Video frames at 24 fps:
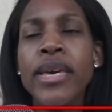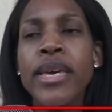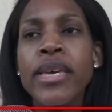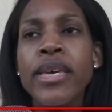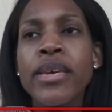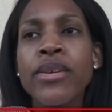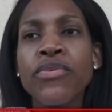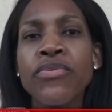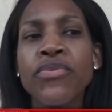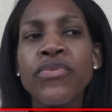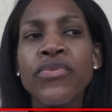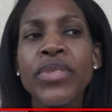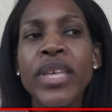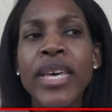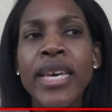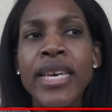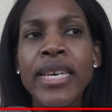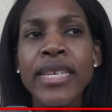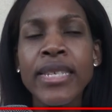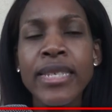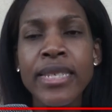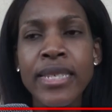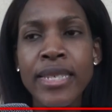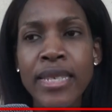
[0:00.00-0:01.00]
if
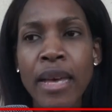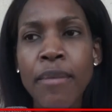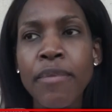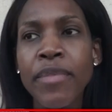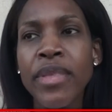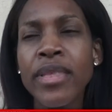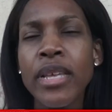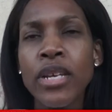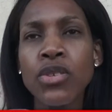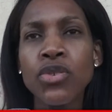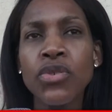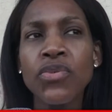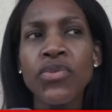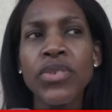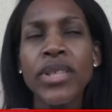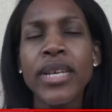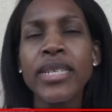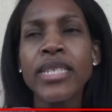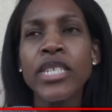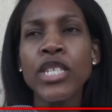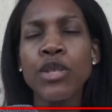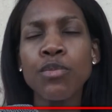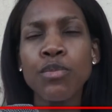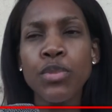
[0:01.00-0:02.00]
there is something that you feel
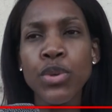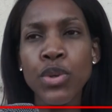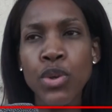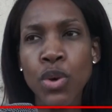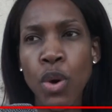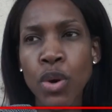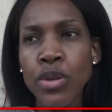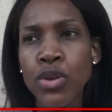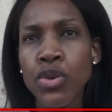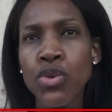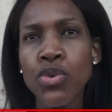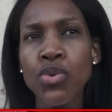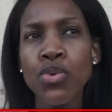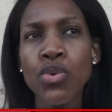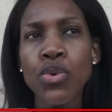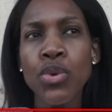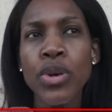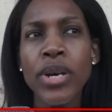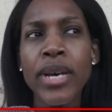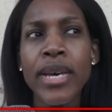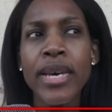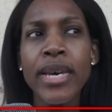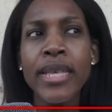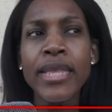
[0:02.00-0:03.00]
that is beyond you,
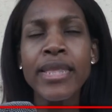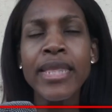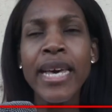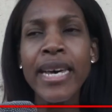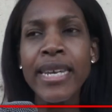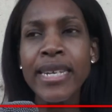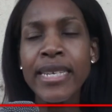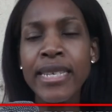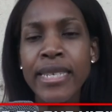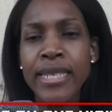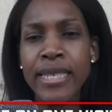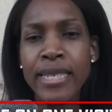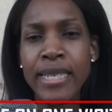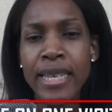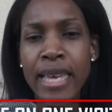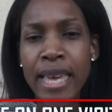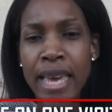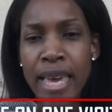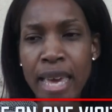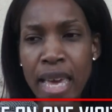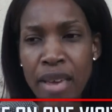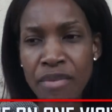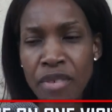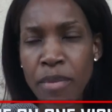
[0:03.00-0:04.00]
that is
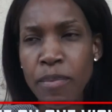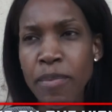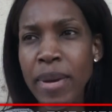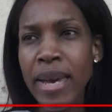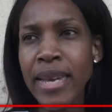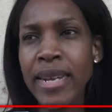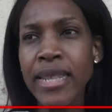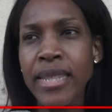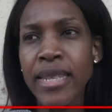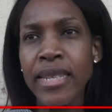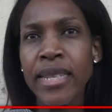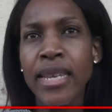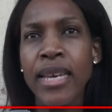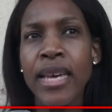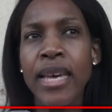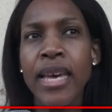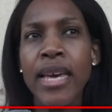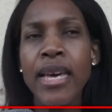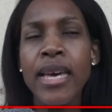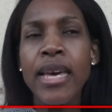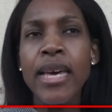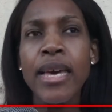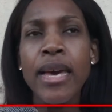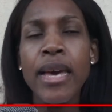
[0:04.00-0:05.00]
a heavy burden,
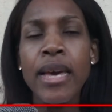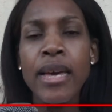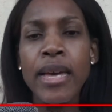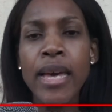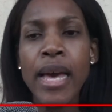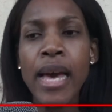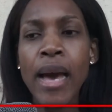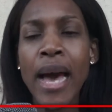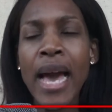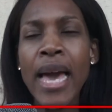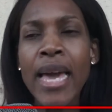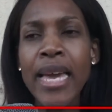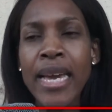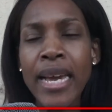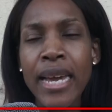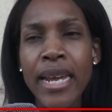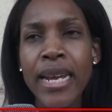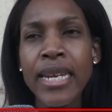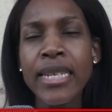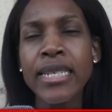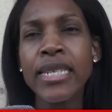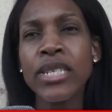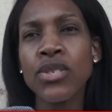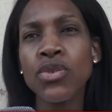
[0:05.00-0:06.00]
uh, I
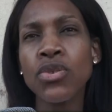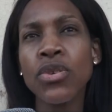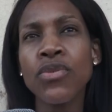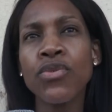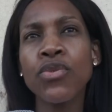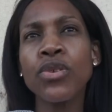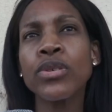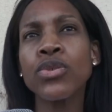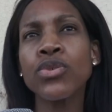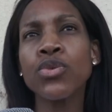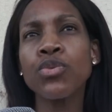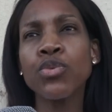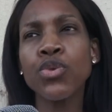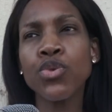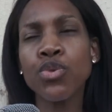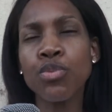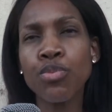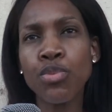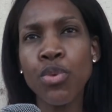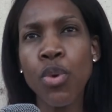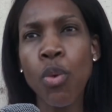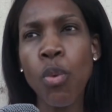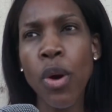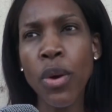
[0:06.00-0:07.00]
encourage the children of God to, to
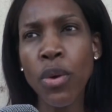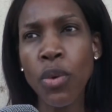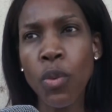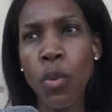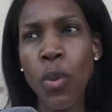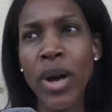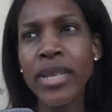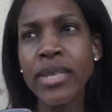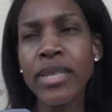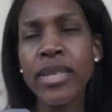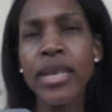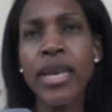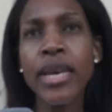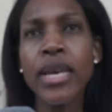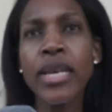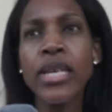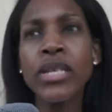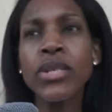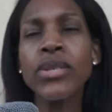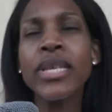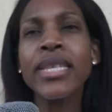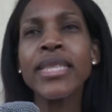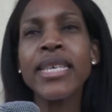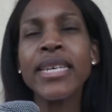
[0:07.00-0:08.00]
book one-on-one
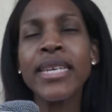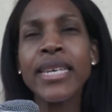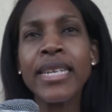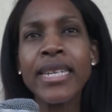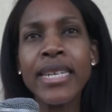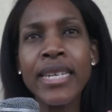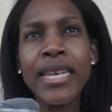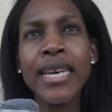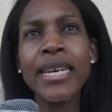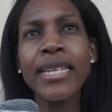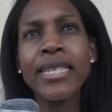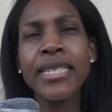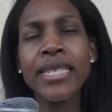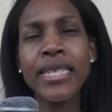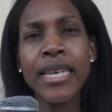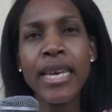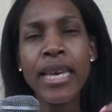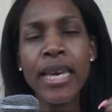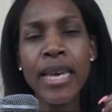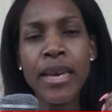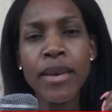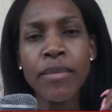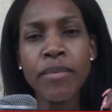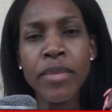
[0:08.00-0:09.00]
so that they can get
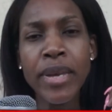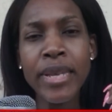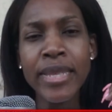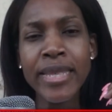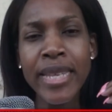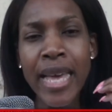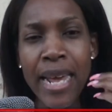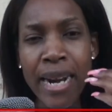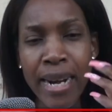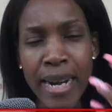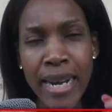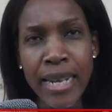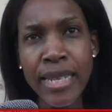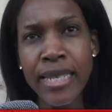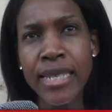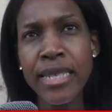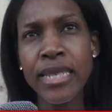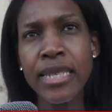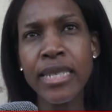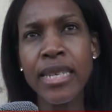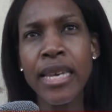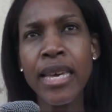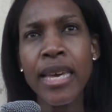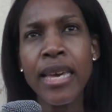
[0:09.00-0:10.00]
um, a
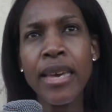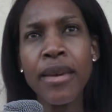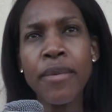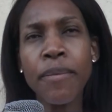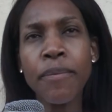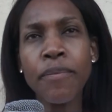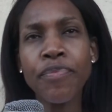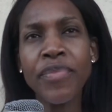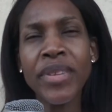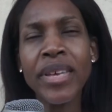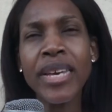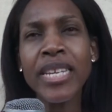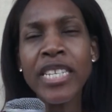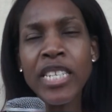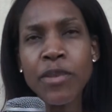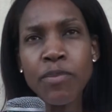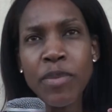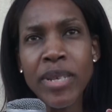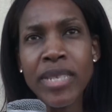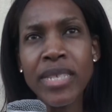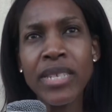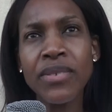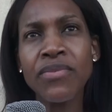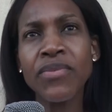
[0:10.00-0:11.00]
direct um, and
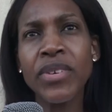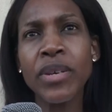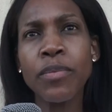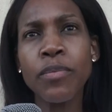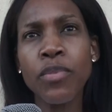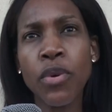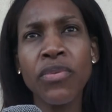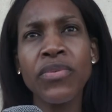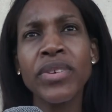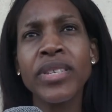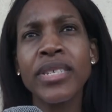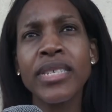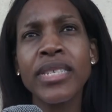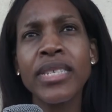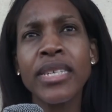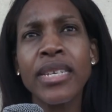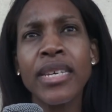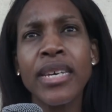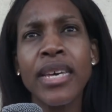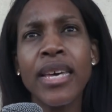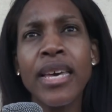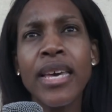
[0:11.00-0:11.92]
specific prophecy